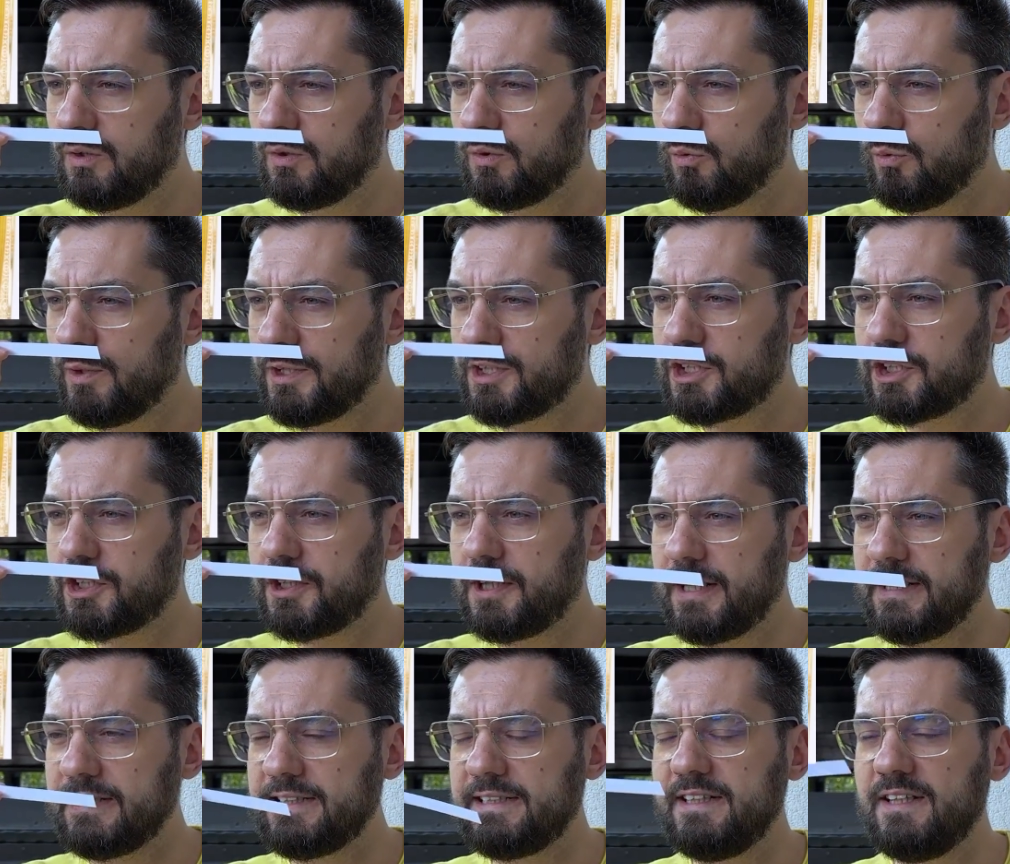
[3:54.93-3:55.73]
which
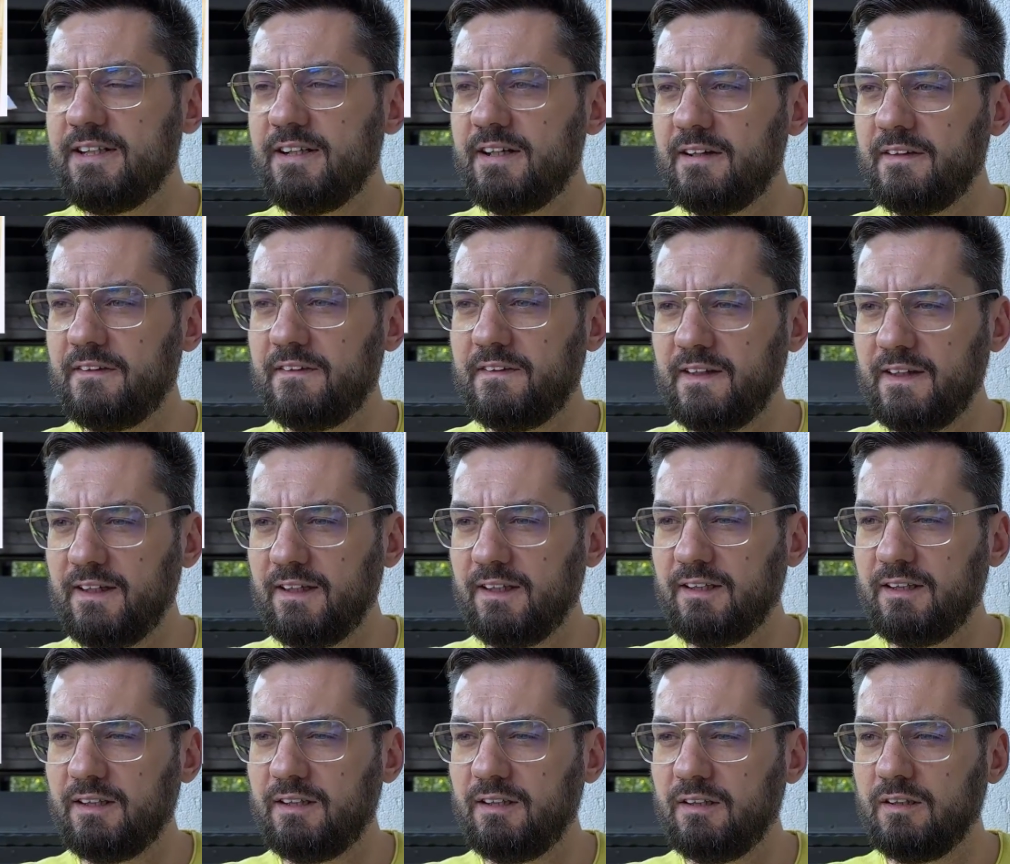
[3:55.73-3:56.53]
does
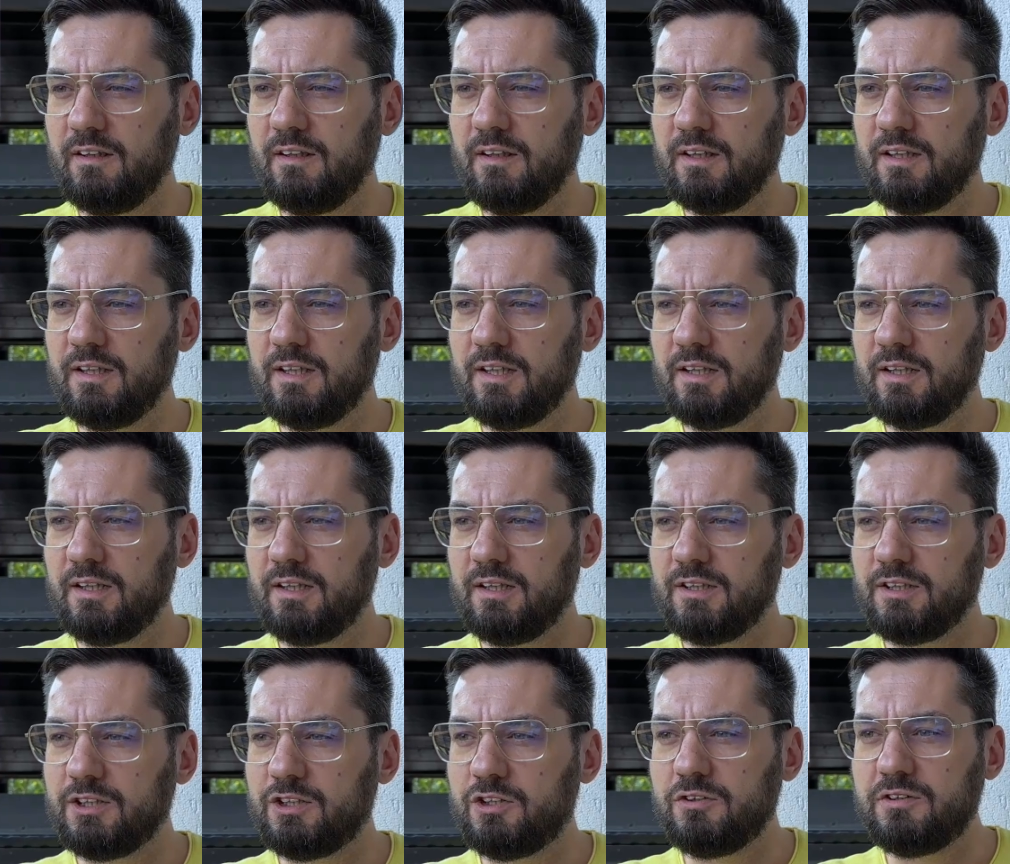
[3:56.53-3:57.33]
nothing
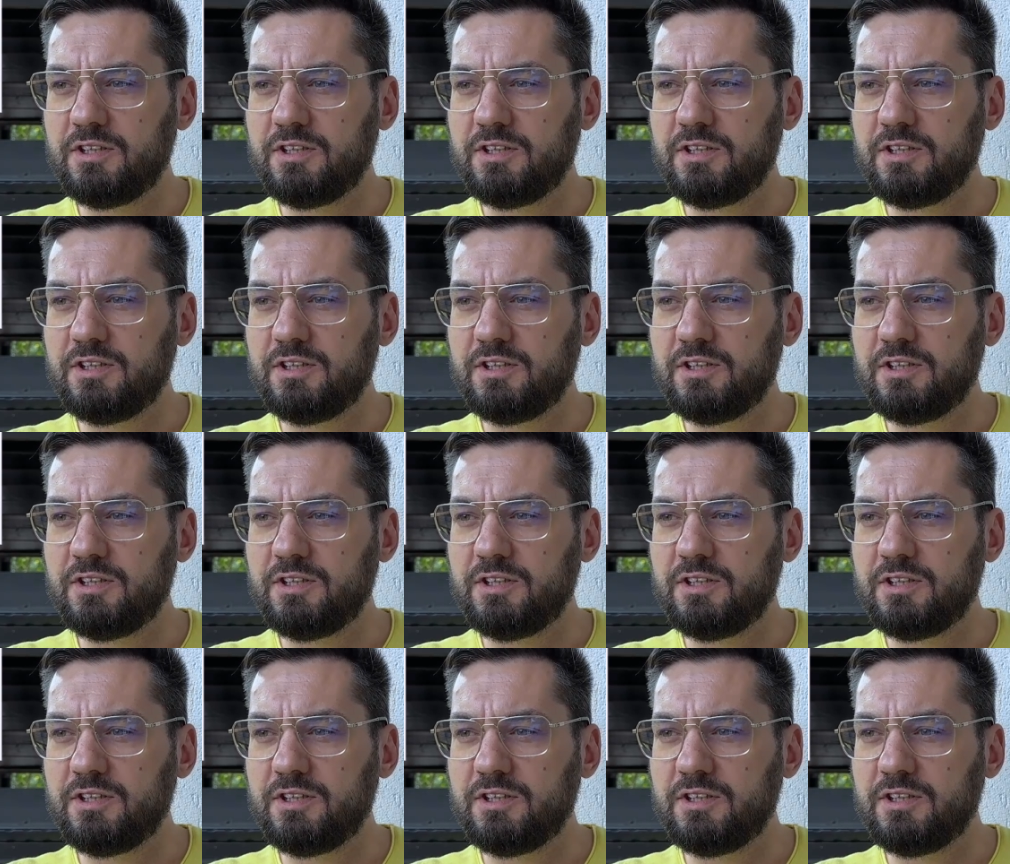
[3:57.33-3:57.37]
to